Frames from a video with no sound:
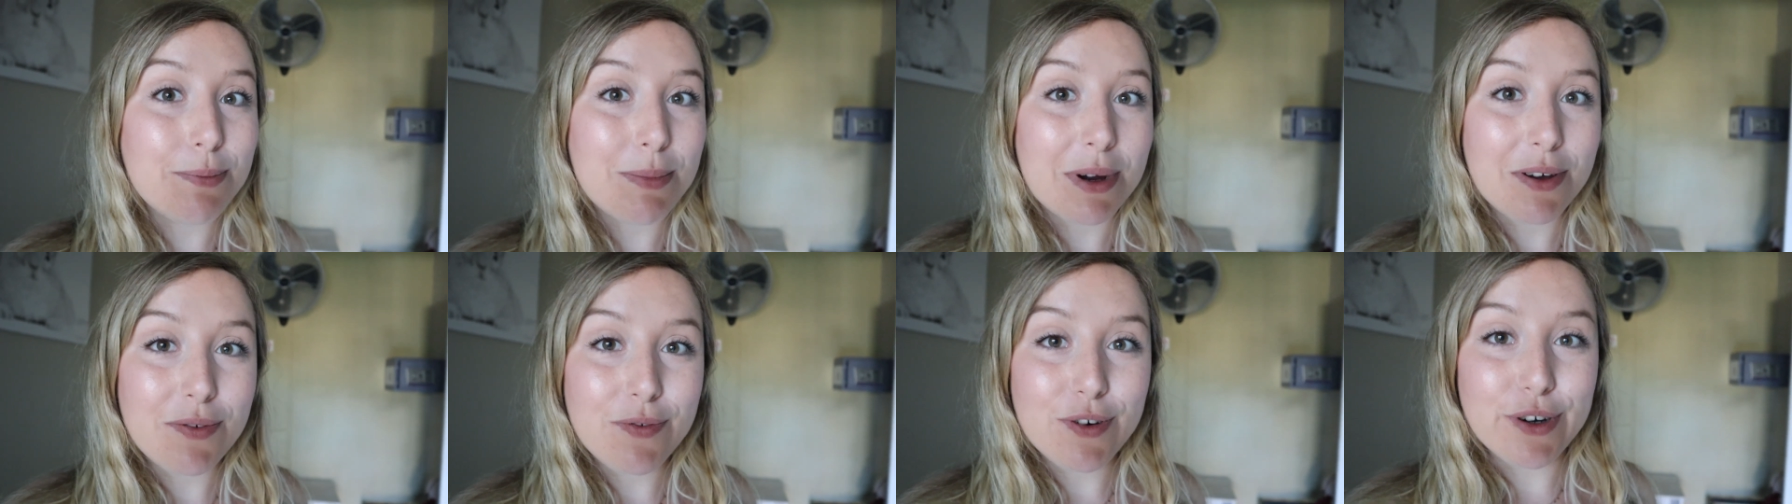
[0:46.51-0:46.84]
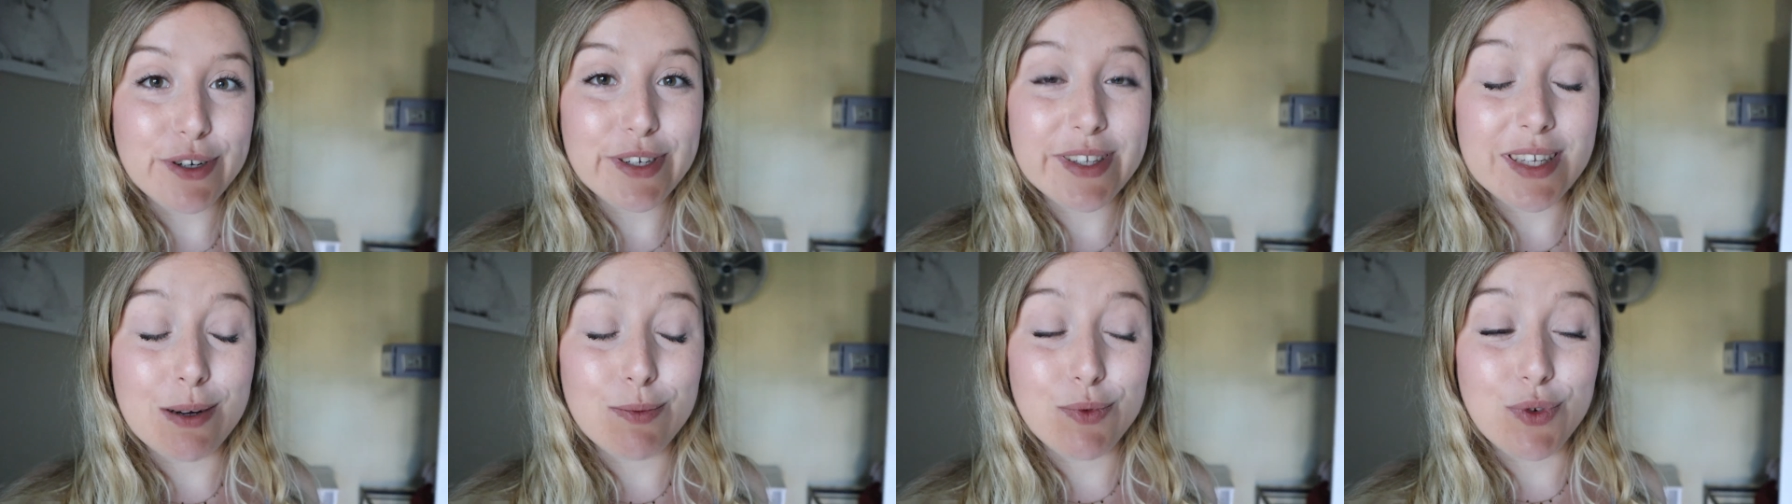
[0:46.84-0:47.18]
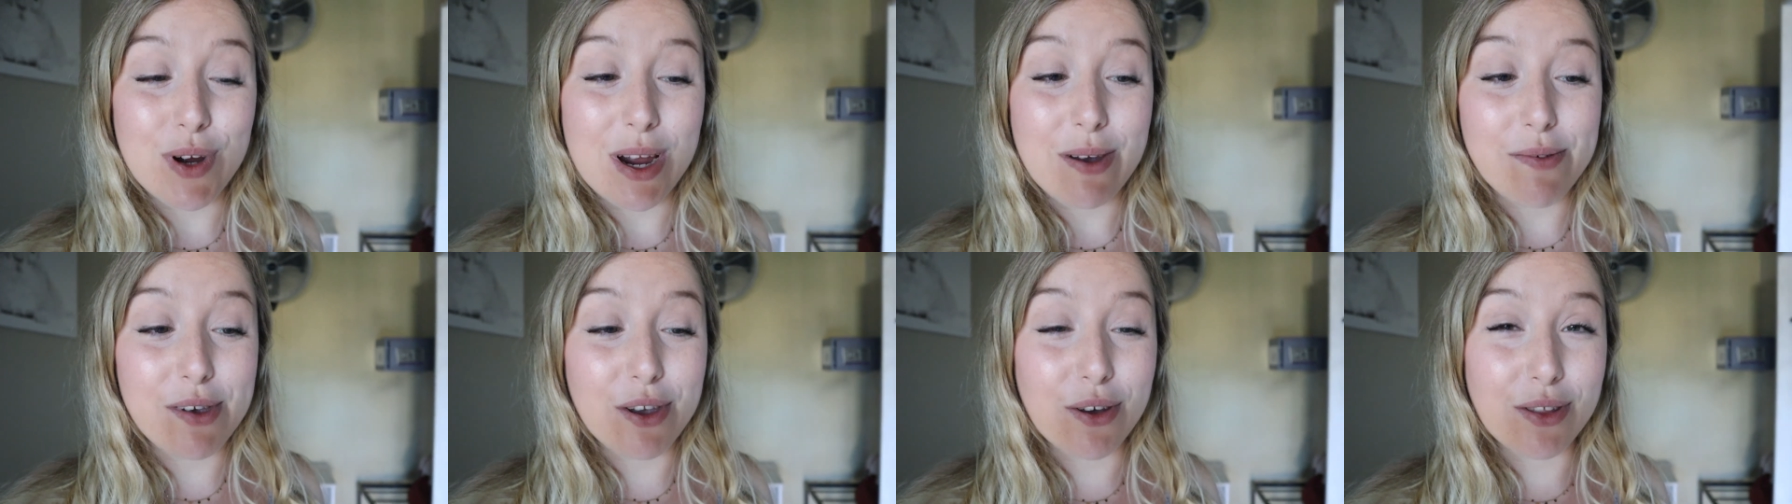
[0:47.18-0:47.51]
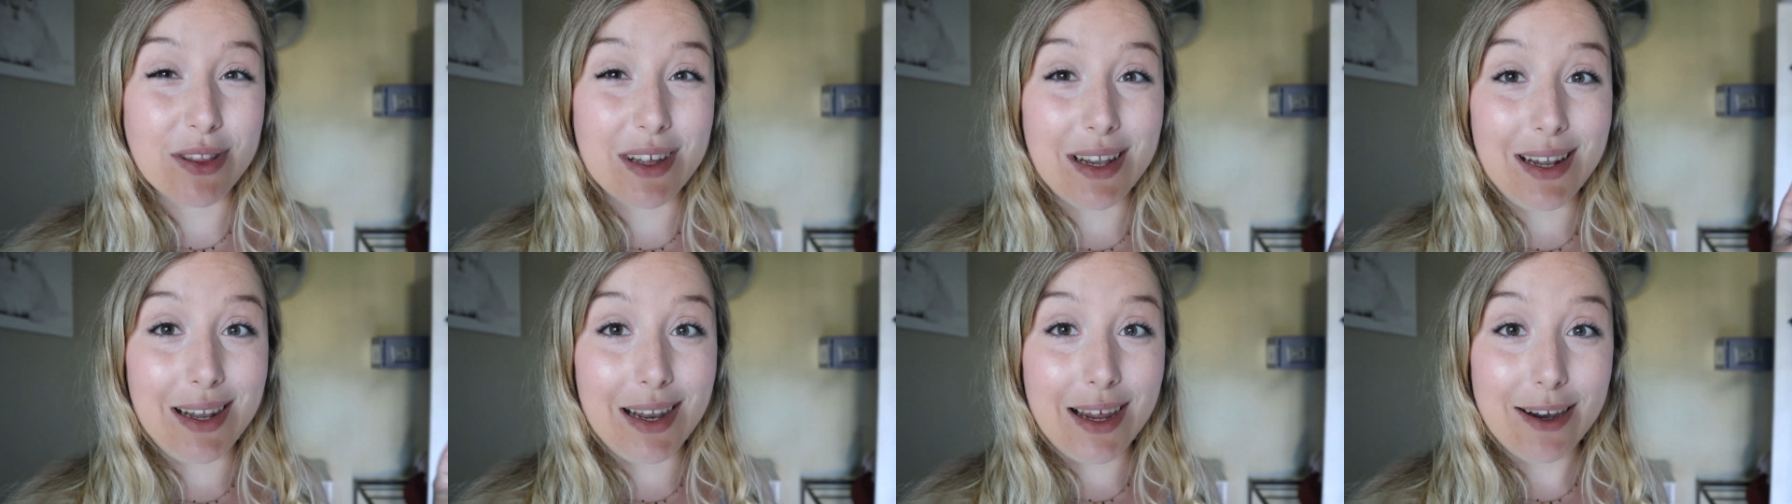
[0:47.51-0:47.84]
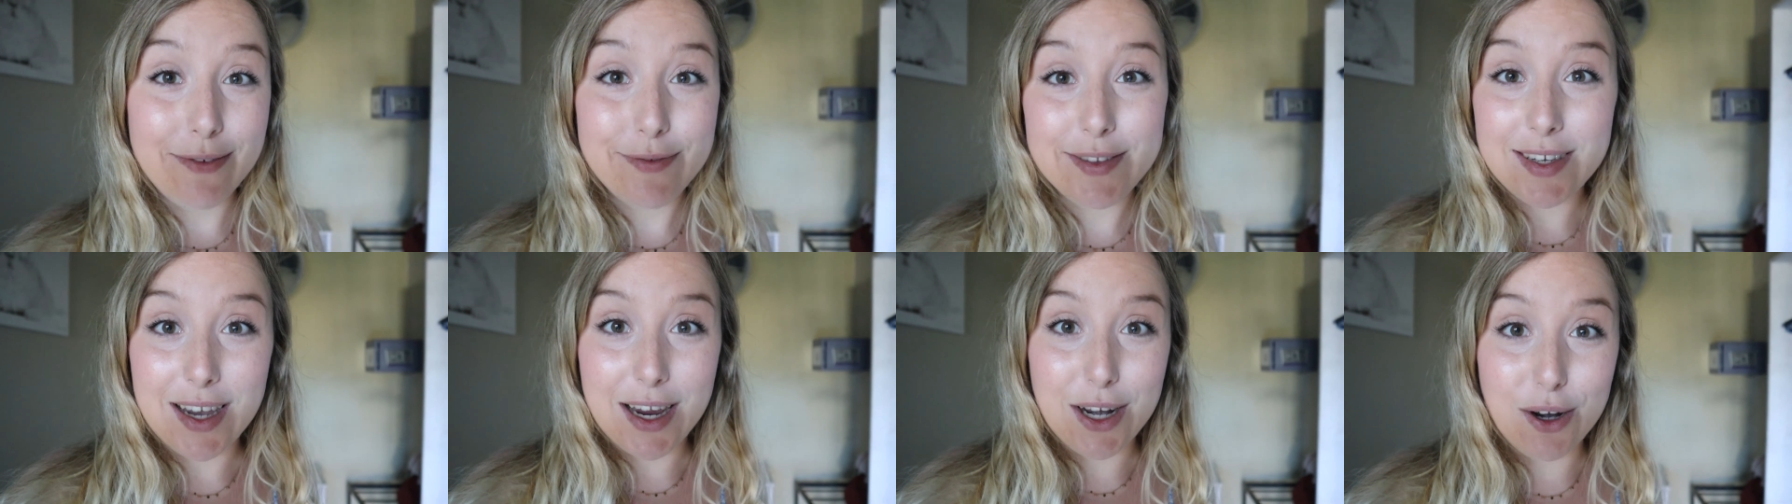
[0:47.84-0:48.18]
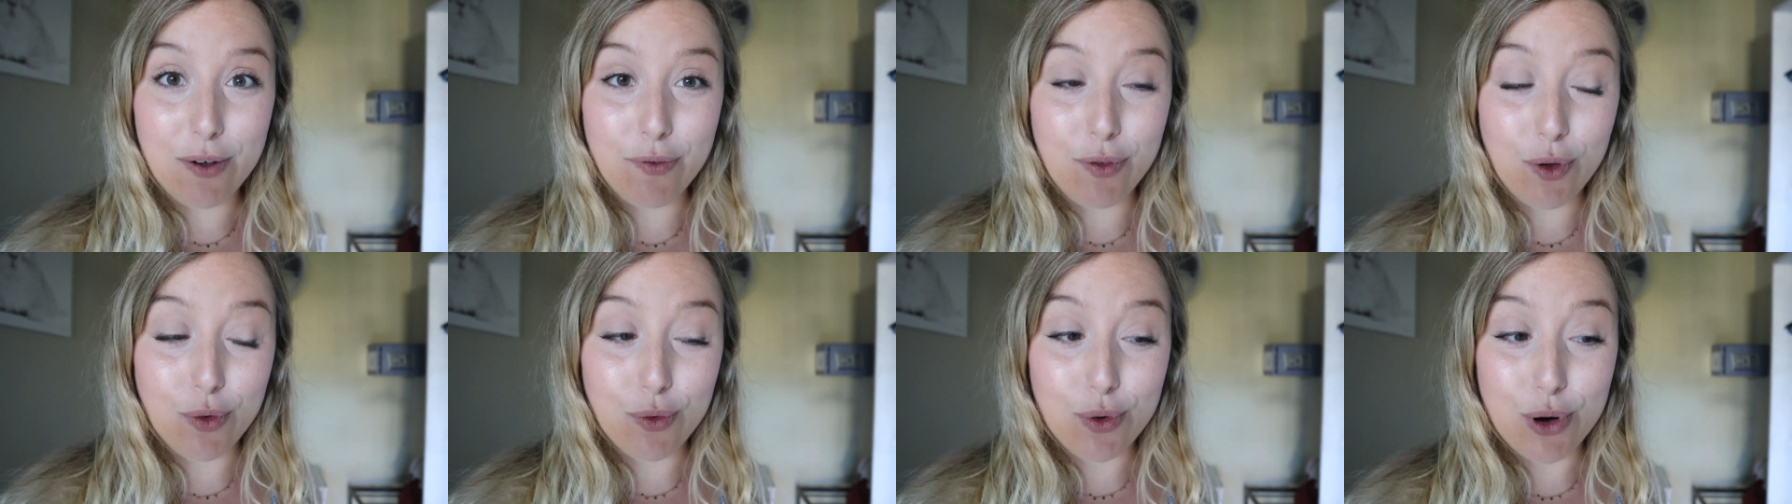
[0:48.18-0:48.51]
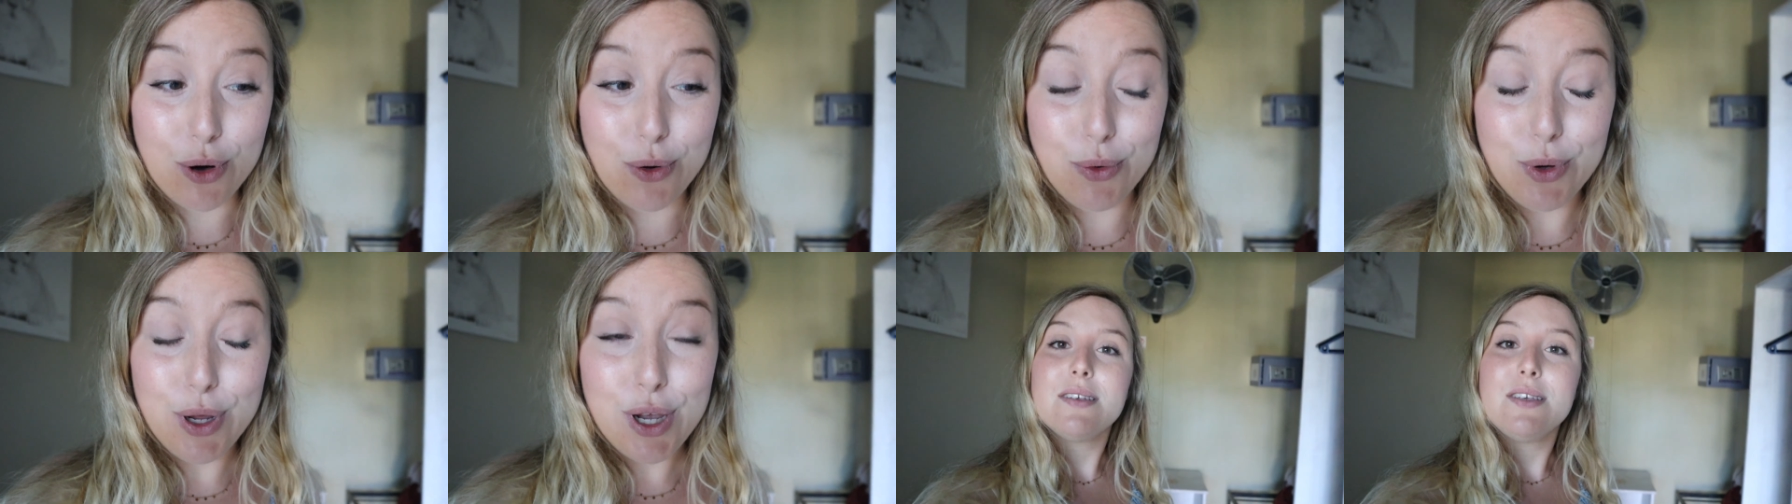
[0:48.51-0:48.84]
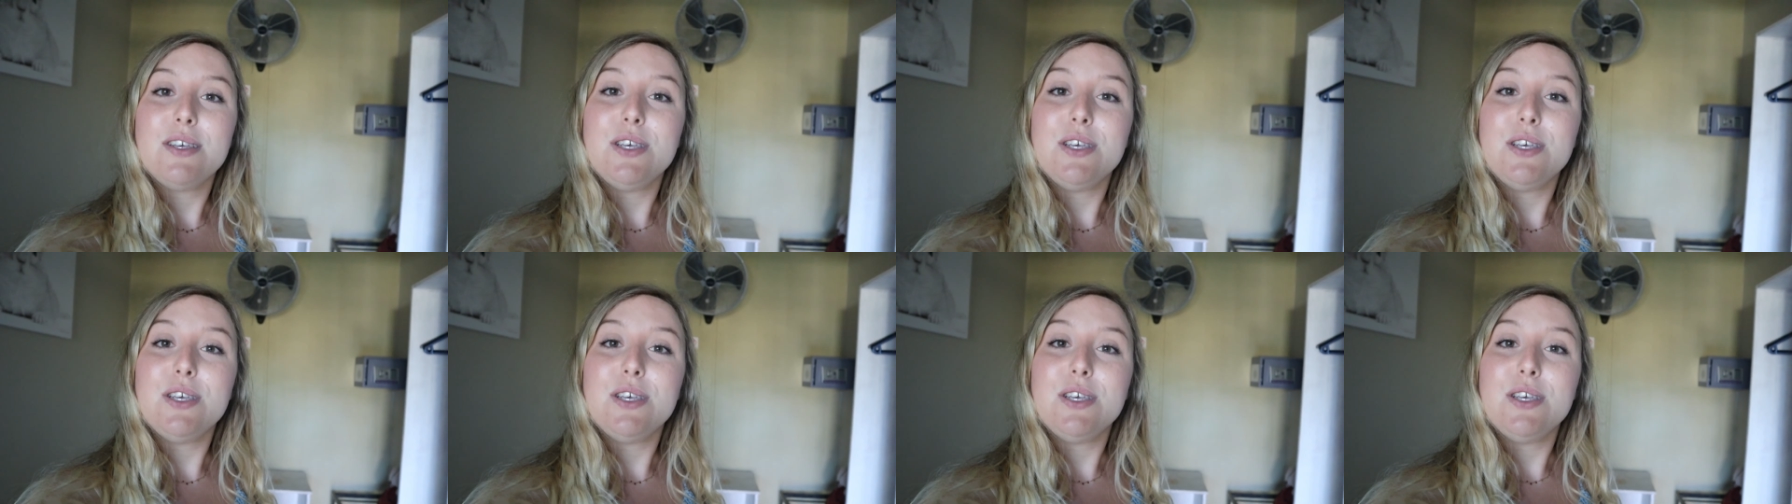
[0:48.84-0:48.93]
my first time driving on the left side of the road,